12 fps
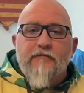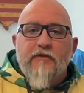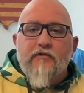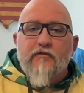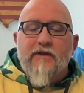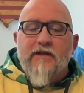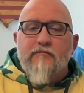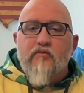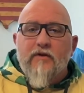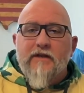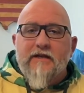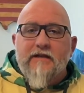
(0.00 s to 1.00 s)
3D
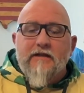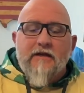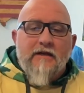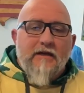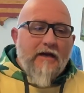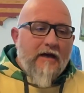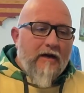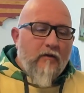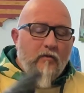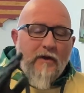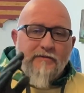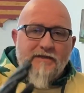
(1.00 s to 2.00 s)
printing
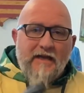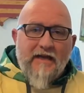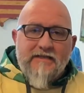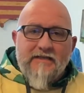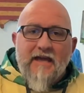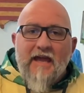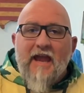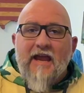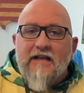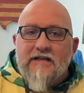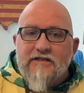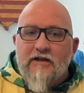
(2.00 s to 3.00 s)
websites,
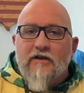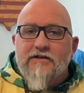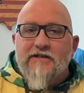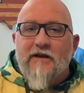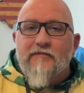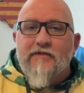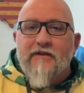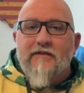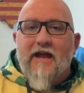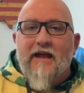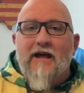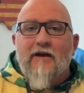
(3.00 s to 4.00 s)
and I saw something
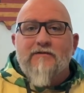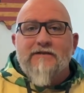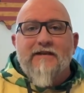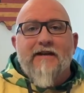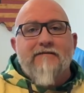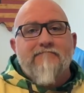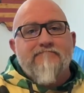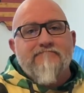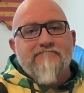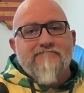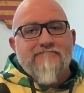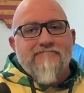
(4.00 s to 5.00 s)
that I was like,
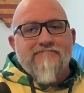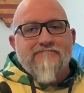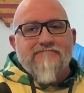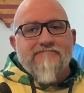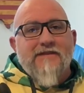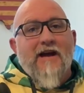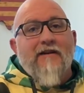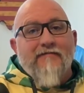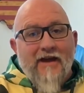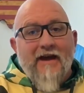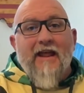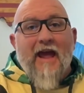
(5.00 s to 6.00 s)
I've
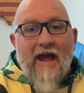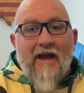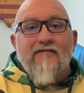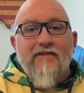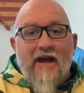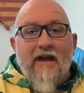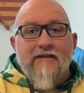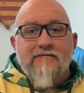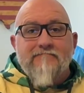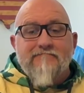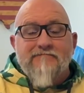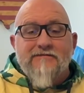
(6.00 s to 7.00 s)
got to have that.
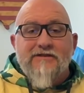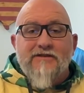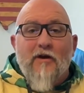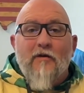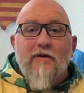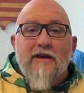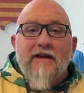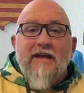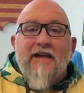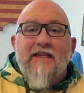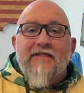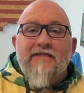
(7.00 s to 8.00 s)
So
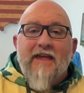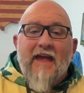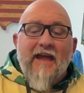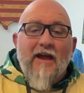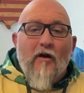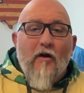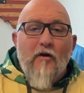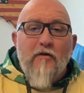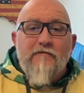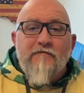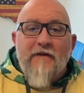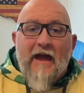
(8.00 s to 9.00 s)
they are
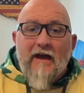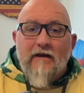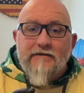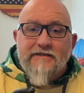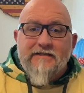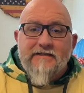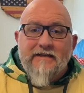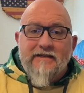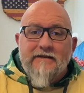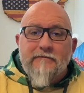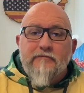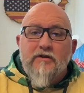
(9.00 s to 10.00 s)
valve
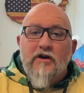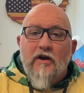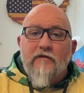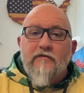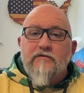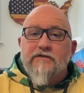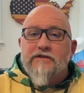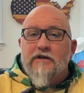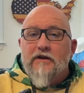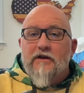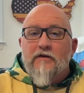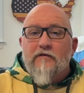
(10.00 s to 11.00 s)
stem covers
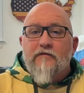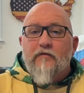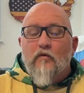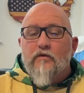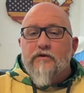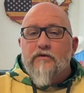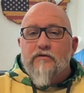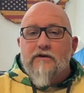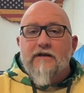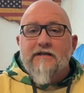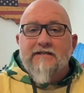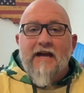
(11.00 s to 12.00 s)
for
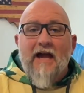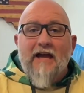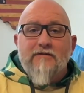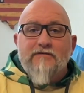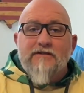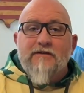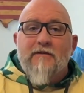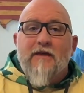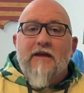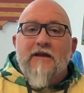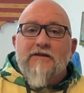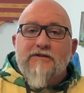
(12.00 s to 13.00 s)
your tires.
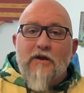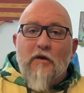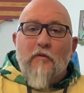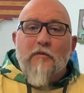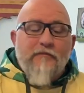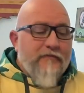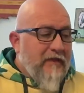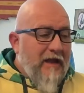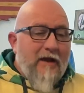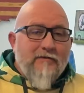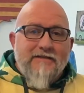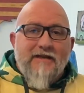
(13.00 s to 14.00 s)
So
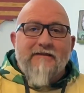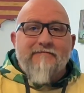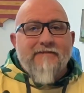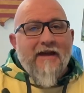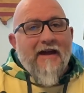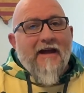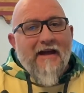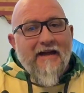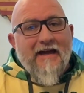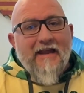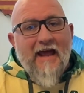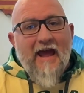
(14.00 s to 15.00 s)
I was like, yeah, I
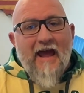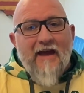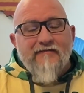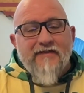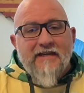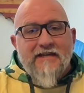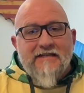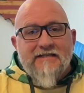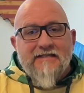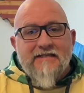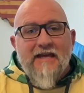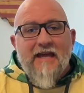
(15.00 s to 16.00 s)
gotta have
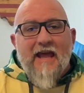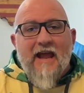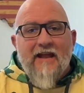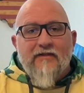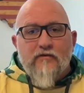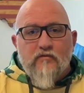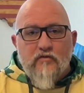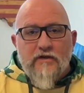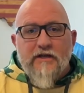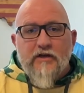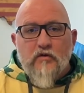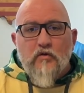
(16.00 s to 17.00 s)
these, and they're
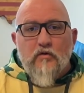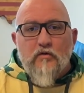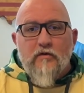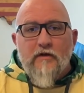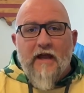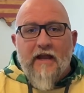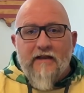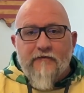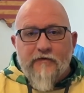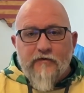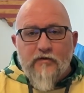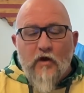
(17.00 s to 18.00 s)
really cool. And
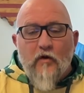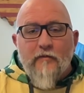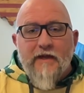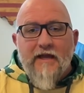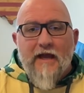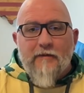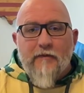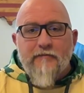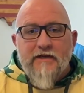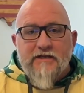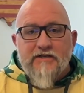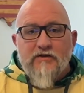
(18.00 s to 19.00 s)
if you know me, I'm a
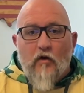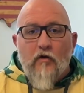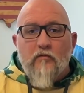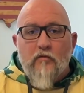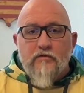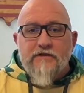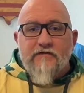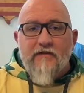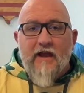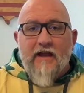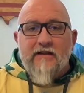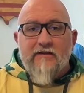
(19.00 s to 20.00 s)
big Star Wars
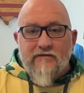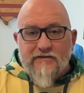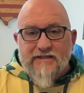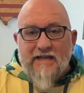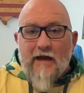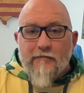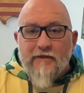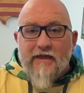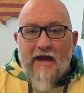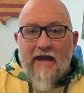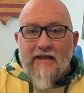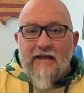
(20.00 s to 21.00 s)
fan, and on top of
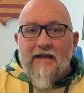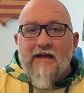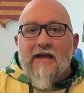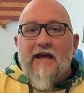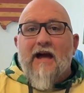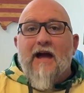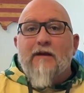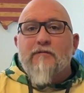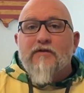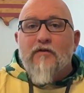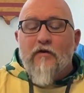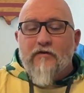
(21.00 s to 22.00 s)
that, I'm
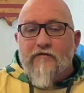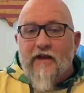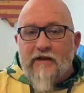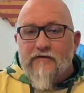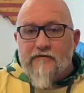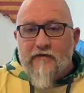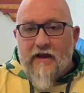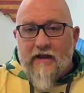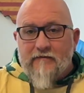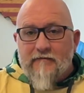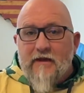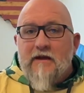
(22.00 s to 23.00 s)
a Darth Vader fan.
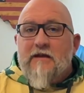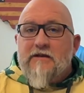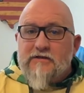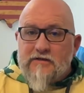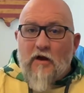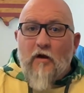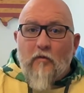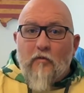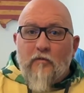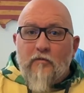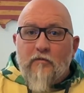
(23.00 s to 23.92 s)
So